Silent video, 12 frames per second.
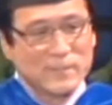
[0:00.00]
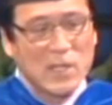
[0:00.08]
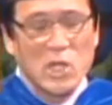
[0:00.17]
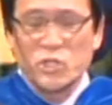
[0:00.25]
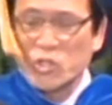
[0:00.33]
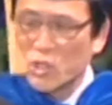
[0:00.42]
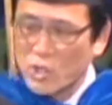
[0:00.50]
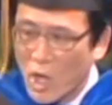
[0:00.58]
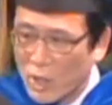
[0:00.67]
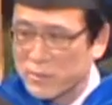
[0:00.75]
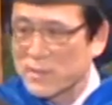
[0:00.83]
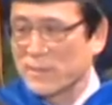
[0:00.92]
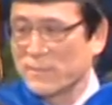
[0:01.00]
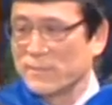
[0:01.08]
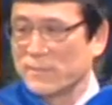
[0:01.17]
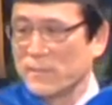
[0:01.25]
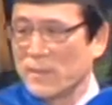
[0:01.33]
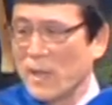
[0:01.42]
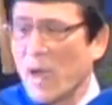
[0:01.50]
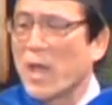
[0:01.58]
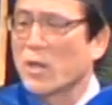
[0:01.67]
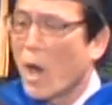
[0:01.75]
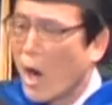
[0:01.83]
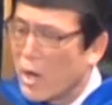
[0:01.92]
assault,
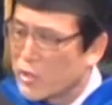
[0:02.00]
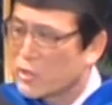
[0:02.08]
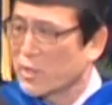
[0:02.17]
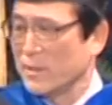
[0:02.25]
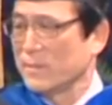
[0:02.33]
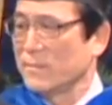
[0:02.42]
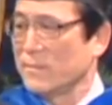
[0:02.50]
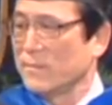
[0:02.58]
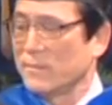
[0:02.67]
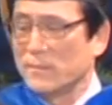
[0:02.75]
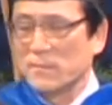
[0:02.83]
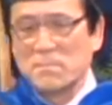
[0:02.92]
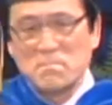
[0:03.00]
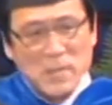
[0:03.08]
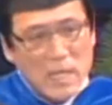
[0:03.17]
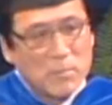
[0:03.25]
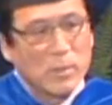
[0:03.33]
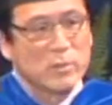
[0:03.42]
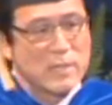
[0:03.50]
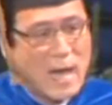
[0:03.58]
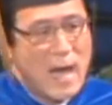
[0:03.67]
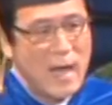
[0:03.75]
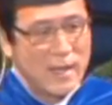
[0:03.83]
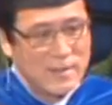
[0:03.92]
and arson. People
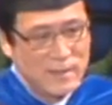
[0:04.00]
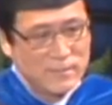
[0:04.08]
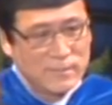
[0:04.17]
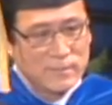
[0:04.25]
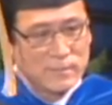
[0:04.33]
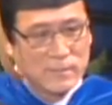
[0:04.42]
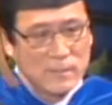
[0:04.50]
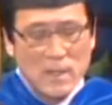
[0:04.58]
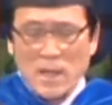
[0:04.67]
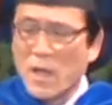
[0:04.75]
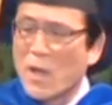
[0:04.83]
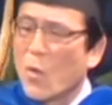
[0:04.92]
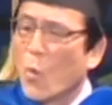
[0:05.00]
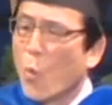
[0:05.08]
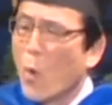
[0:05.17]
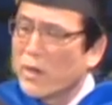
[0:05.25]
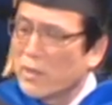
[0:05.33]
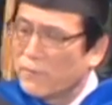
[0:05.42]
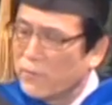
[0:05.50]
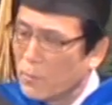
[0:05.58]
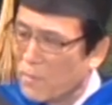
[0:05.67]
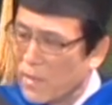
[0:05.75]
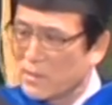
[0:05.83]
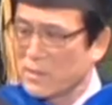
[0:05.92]
died. Wonderful
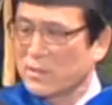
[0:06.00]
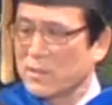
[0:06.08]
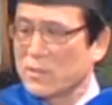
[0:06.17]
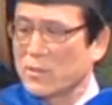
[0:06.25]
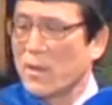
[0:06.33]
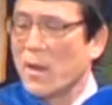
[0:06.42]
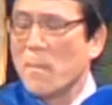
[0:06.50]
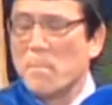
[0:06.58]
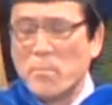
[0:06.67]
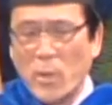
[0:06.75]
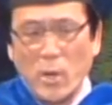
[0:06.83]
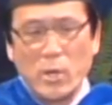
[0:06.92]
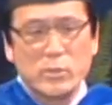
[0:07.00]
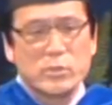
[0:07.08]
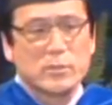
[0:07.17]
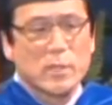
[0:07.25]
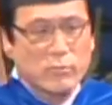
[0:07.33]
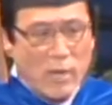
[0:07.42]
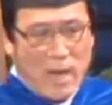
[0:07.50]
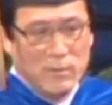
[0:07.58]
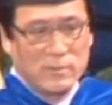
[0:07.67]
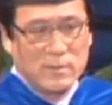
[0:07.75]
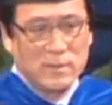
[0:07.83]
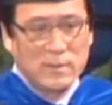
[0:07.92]
businesses burned to the ground.
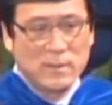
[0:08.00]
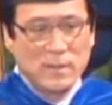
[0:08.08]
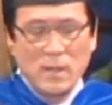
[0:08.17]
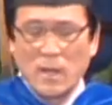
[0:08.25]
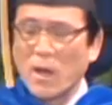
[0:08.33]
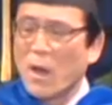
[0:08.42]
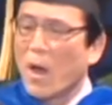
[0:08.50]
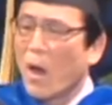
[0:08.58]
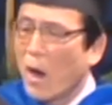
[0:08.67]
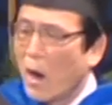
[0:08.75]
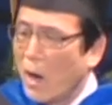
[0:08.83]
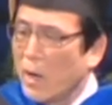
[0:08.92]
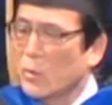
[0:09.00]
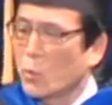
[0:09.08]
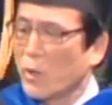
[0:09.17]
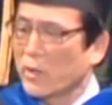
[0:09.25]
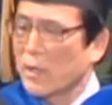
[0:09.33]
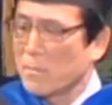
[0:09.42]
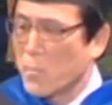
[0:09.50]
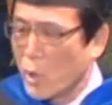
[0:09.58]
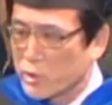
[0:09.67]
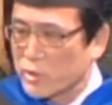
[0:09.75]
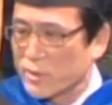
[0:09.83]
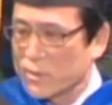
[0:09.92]
Hard-working
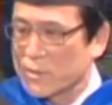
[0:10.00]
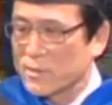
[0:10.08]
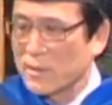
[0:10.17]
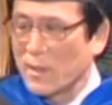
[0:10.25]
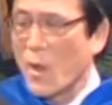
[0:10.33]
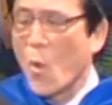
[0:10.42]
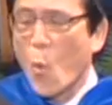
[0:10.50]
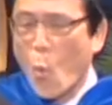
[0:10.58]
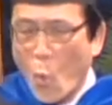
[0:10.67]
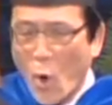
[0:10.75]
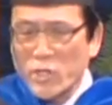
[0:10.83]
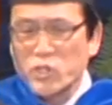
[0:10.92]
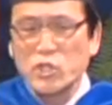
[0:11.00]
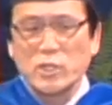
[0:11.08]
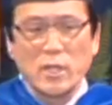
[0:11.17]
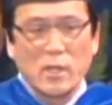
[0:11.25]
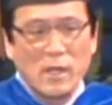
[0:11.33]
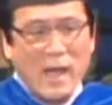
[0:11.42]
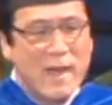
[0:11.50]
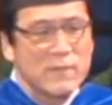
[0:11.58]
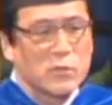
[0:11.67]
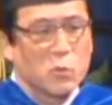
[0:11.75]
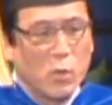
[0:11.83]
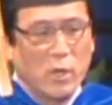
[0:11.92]
merchants watching their
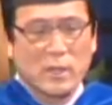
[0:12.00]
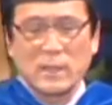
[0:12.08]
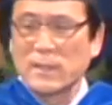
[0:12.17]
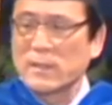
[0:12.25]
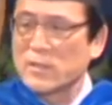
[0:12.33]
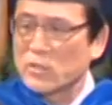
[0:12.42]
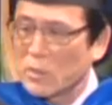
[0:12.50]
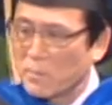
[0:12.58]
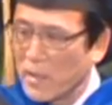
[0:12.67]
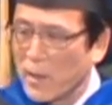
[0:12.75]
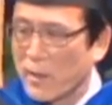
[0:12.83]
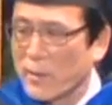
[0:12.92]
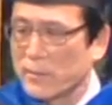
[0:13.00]
life's work disappear.